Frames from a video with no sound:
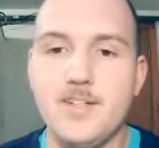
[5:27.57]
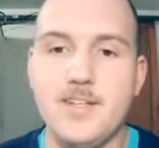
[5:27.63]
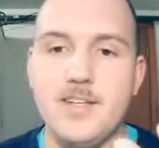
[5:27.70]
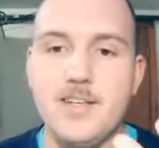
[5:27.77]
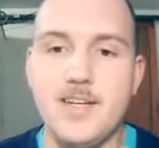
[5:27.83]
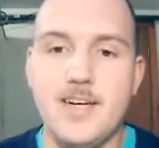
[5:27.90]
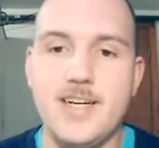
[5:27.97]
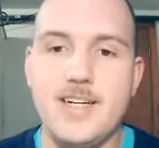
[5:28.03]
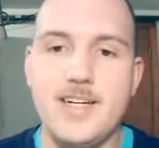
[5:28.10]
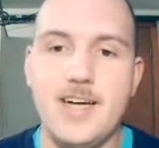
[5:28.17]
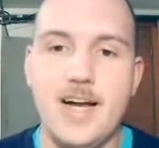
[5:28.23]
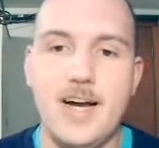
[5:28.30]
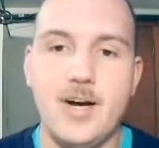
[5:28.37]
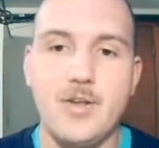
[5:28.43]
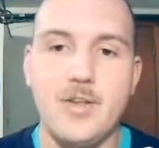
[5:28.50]
like
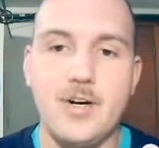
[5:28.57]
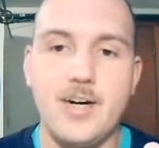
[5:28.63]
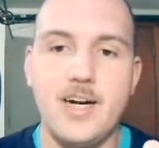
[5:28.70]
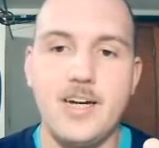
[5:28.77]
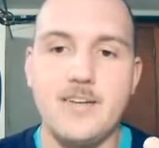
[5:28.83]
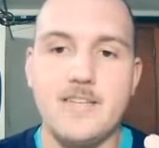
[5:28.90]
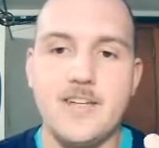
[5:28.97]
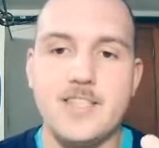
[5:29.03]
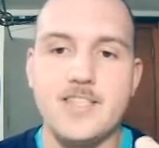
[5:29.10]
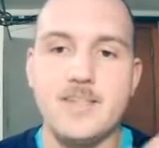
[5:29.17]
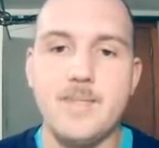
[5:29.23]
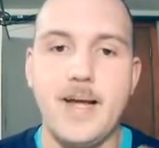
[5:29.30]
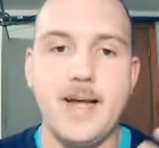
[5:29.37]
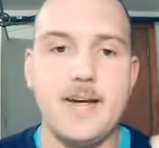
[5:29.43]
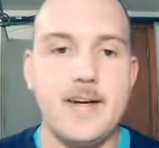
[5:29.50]
how they're kind of
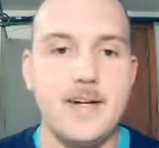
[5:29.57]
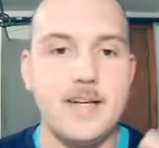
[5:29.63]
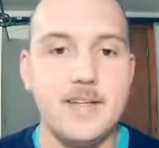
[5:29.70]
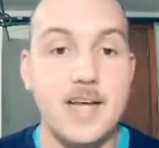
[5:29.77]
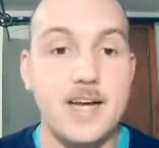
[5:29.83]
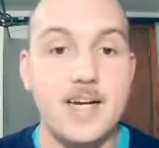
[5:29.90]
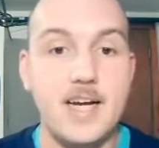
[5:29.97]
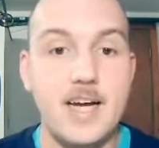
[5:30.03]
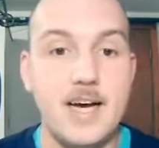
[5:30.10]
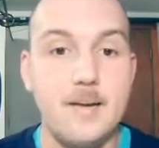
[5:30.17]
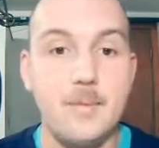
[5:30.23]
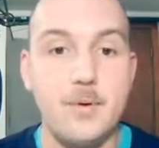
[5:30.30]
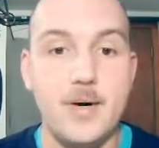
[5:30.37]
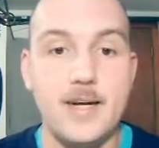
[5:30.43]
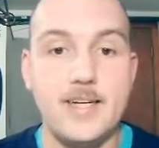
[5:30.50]
expanding on that
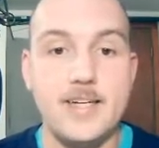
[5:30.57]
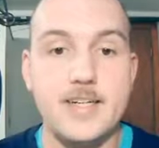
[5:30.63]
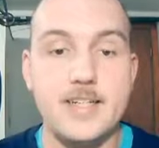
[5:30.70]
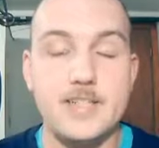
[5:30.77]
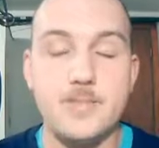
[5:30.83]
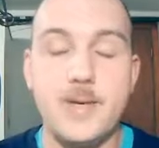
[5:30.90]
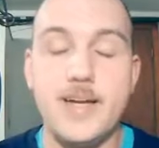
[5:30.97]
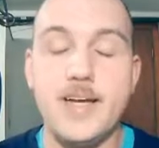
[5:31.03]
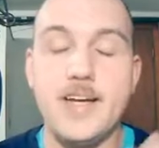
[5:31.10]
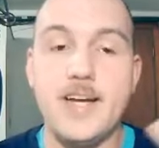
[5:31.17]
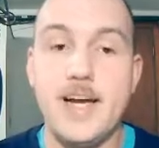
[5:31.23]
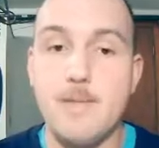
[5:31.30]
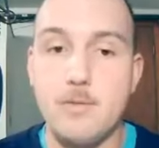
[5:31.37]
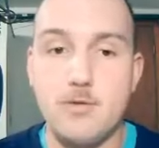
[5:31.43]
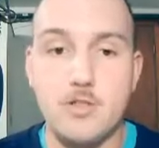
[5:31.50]
combo idea. It's making
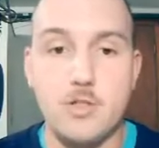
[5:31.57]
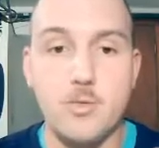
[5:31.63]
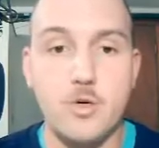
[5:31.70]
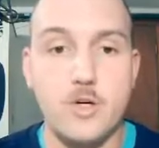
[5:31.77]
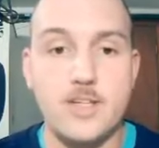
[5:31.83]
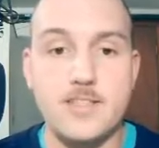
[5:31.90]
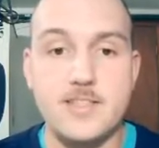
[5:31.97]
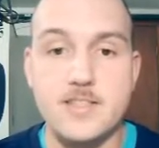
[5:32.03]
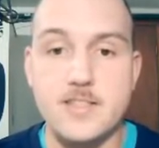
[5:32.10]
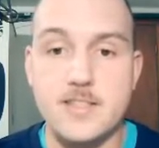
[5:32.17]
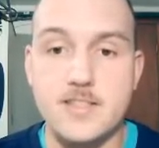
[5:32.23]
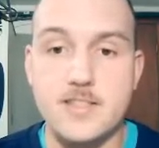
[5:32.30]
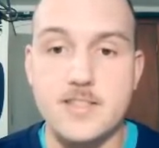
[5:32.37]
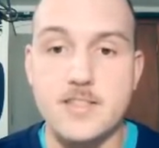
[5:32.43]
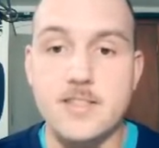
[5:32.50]
combo a little more
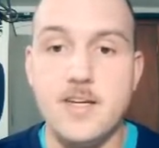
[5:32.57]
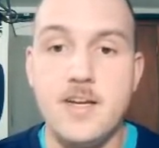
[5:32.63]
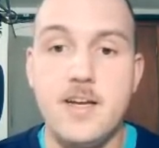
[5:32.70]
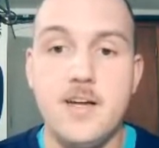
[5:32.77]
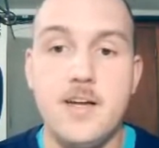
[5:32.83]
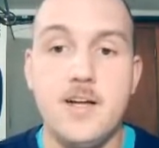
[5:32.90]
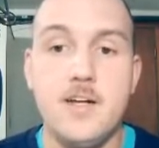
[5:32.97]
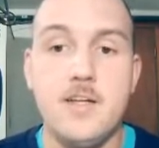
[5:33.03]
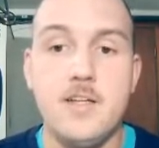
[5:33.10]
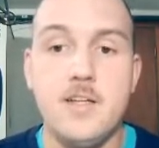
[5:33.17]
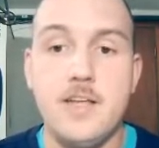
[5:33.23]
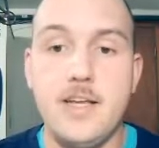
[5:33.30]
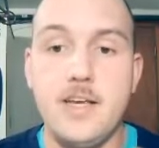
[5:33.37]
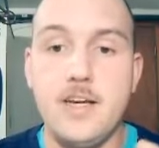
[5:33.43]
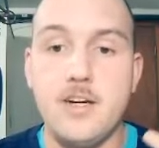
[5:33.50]
consistent.
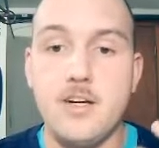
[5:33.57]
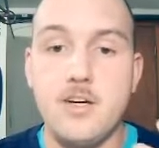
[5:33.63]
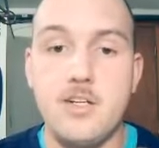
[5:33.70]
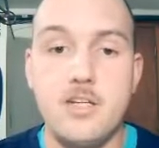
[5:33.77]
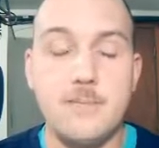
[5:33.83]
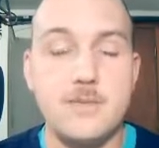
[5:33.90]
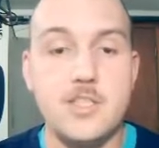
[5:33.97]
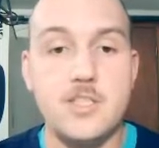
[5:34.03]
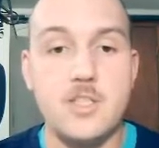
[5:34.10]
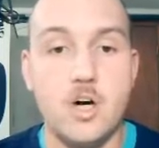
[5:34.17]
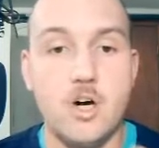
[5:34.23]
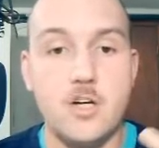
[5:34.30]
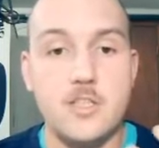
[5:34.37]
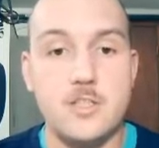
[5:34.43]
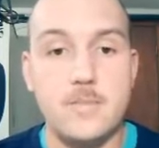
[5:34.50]
The Eclipses
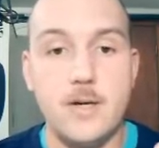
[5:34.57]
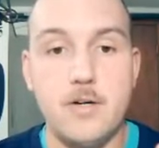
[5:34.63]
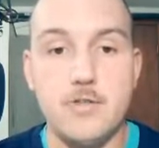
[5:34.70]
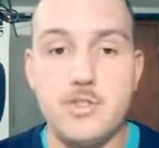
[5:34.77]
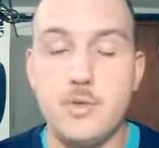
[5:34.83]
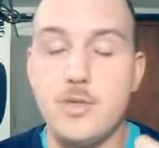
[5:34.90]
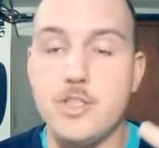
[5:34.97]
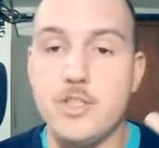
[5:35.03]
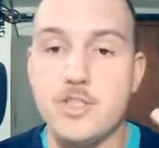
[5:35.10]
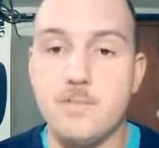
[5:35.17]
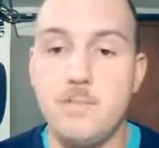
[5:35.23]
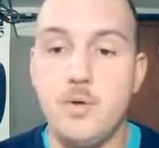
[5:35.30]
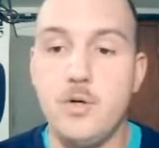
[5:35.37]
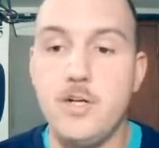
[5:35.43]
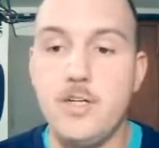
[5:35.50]
are spells you can just
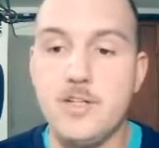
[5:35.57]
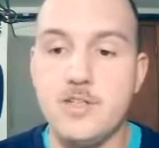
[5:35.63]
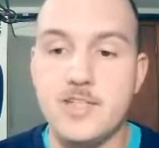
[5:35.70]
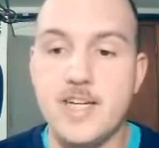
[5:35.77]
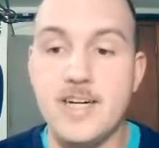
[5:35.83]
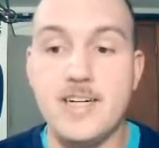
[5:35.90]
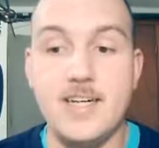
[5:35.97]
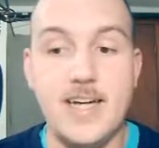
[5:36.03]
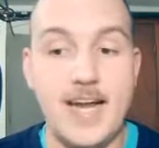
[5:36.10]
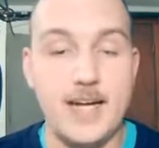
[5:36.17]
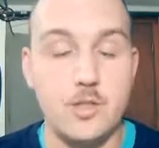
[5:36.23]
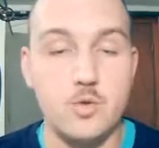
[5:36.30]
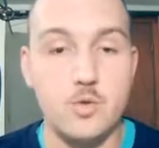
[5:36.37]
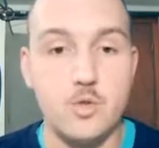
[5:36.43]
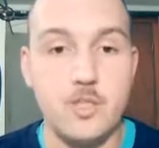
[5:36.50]
put in your deck
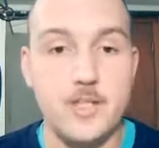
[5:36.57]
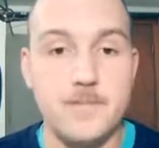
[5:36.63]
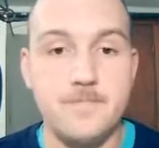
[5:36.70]
naturally.